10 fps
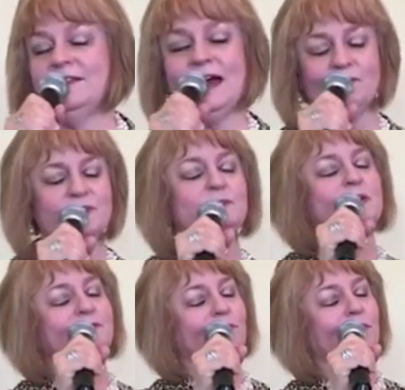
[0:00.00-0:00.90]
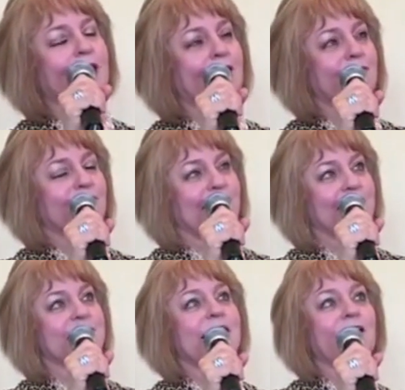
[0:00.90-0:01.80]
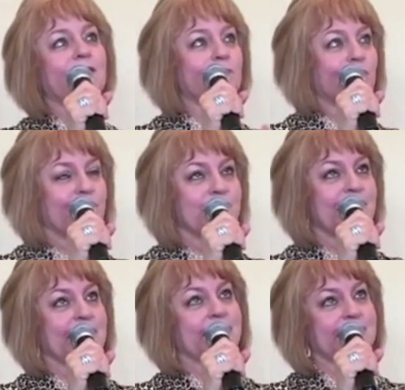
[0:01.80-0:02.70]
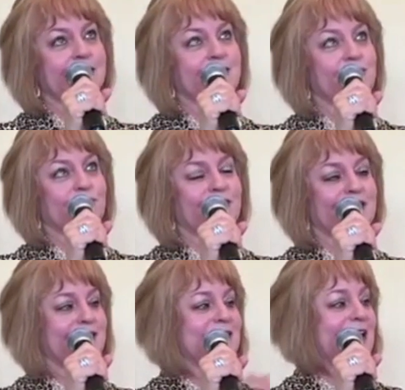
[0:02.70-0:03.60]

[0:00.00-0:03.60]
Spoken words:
That was before I realized how important Texas history is.